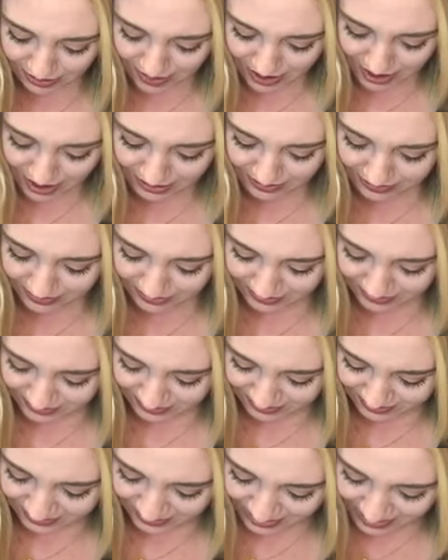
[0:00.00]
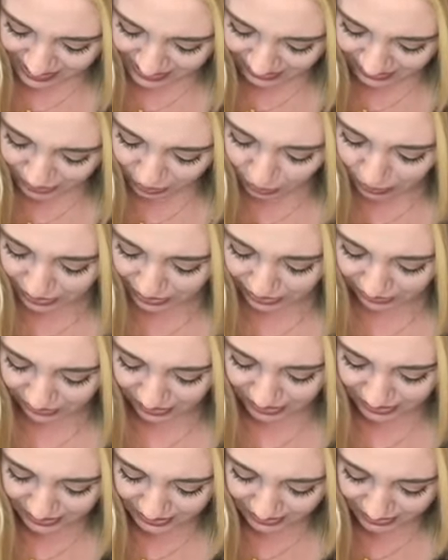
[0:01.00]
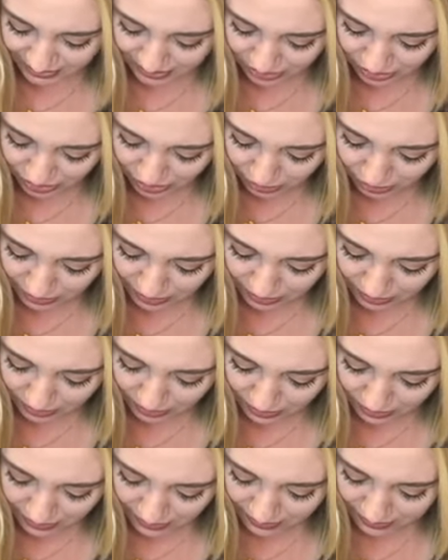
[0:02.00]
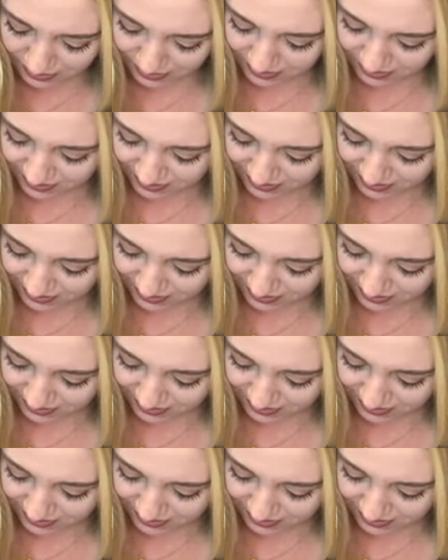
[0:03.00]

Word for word: gonna lie. He's a little bigger than I think he should have been, but.